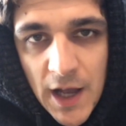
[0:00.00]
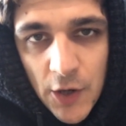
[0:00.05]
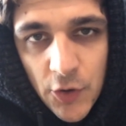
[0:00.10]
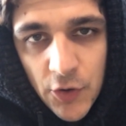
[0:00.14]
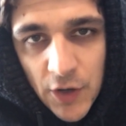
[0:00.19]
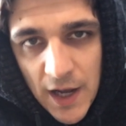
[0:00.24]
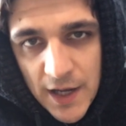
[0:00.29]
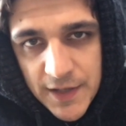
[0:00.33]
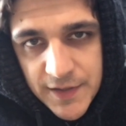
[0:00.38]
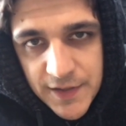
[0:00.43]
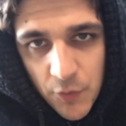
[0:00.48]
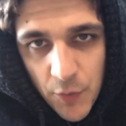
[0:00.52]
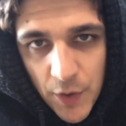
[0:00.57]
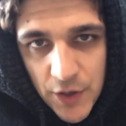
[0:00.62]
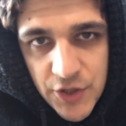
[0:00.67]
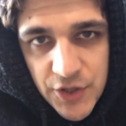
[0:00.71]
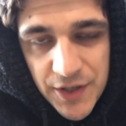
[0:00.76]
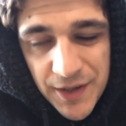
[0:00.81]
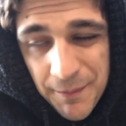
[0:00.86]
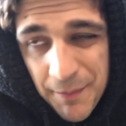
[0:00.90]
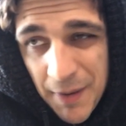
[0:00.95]
I got asked a
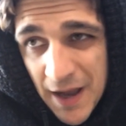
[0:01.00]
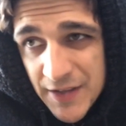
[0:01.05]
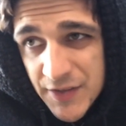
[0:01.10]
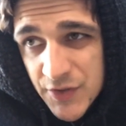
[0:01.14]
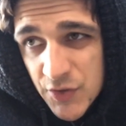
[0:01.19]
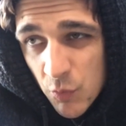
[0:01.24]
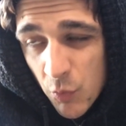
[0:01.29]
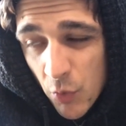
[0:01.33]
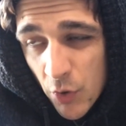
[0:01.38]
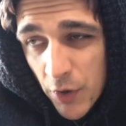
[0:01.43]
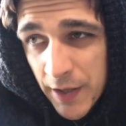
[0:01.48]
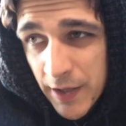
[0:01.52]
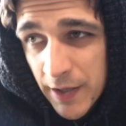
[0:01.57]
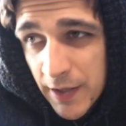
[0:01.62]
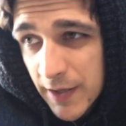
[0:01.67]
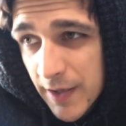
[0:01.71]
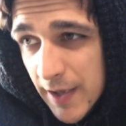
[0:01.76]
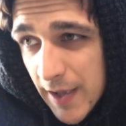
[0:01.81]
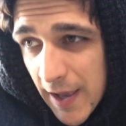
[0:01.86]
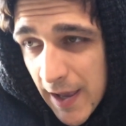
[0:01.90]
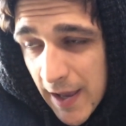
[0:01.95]
question about
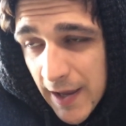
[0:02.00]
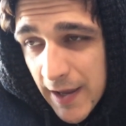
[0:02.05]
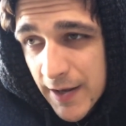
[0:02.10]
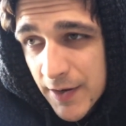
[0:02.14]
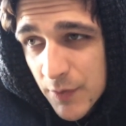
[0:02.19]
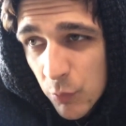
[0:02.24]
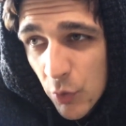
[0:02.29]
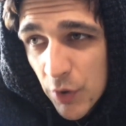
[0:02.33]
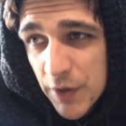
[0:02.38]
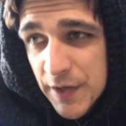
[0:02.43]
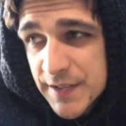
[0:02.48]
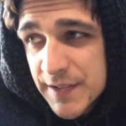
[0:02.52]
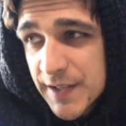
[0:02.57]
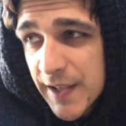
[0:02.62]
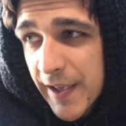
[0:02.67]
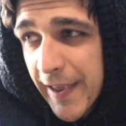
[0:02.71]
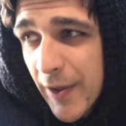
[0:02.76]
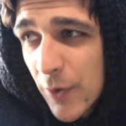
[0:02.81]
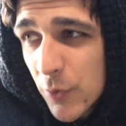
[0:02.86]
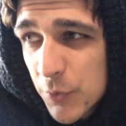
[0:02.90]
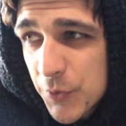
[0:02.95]
squatting and what is
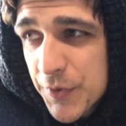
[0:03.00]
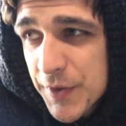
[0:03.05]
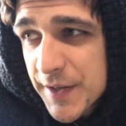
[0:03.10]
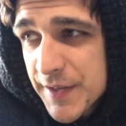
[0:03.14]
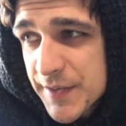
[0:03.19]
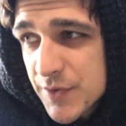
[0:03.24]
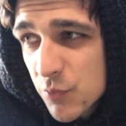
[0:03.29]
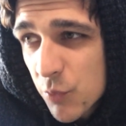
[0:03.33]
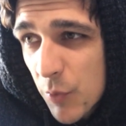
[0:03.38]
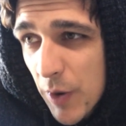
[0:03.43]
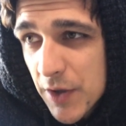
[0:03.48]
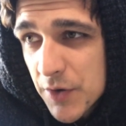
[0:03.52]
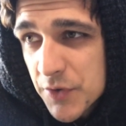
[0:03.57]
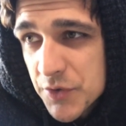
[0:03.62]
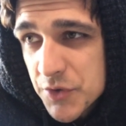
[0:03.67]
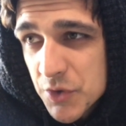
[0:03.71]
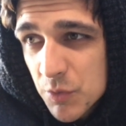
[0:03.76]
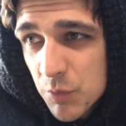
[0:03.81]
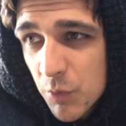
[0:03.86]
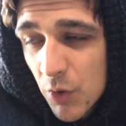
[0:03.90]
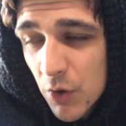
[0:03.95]
the healthiest way to
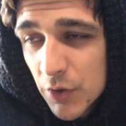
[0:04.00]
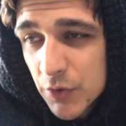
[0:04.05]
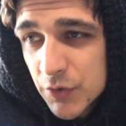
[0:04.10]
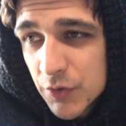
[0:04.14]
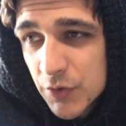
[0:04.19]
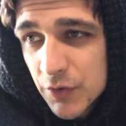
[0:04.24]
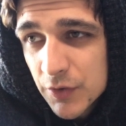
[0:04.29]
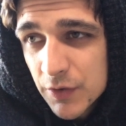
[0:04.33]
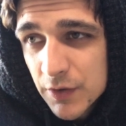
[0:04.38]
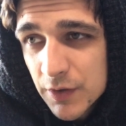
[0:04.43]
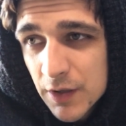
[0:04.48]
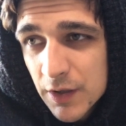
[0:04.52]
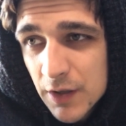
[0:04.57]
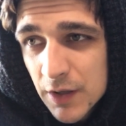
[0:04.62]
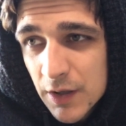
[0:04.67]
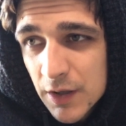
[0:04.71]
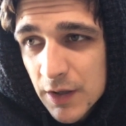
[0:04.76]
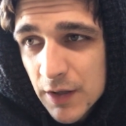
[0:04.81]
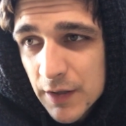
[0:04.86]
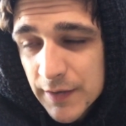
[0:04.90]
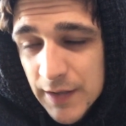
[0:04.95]
squat.
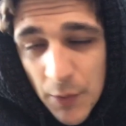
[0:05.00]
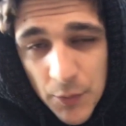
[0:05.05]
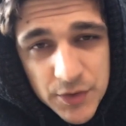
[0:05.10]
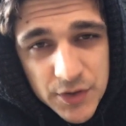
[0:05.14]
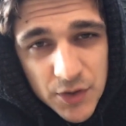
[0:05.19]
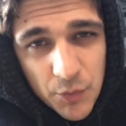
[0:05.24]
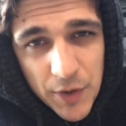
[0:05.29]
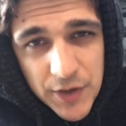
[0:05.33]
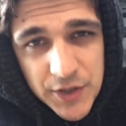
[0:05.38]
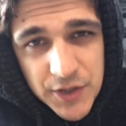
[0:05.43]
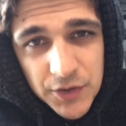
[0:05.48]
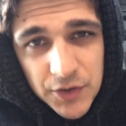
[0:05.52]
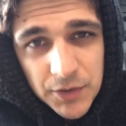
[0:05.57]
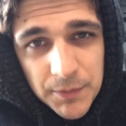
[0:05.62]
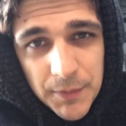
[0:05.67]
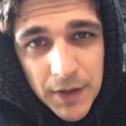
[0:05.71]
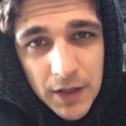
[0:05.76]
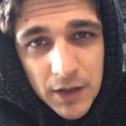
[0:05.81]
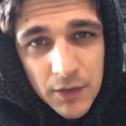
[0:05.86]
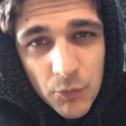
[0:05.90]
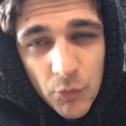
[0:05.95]
That was a question to
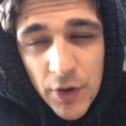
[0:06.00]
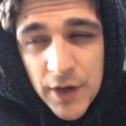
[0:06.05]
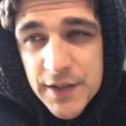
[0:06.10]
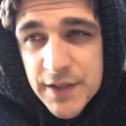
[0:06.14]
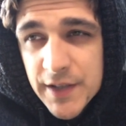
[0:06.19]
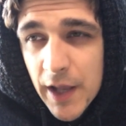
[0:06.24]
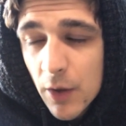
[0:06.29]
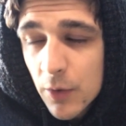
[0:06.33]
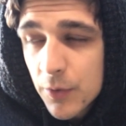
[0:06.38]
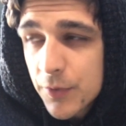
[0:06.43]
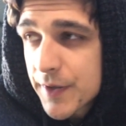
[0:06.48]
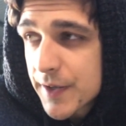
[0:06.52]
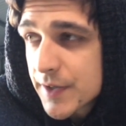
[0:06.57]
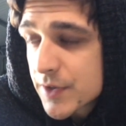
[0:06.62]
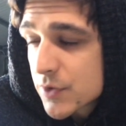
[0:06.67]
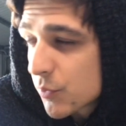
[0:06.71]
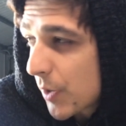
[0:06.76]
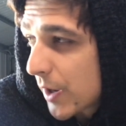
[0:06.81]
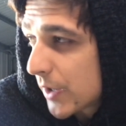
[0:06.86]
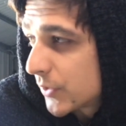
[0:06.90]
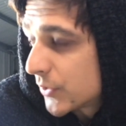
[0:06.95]
me. What is the
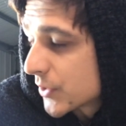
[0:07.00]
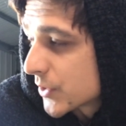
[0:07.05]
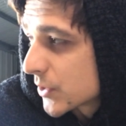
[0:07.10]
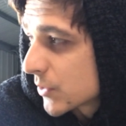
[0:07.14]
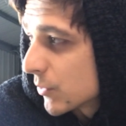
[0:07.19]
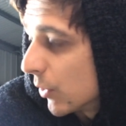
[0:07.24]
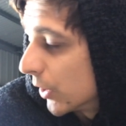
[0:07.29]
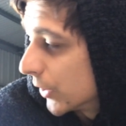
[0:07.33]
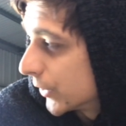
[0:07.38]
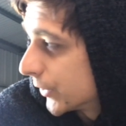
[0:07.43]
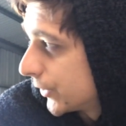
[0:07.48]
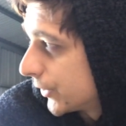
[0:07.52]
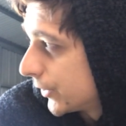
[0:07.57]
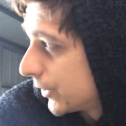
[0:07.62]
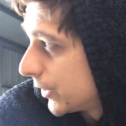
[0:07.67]
healthiest way to squat?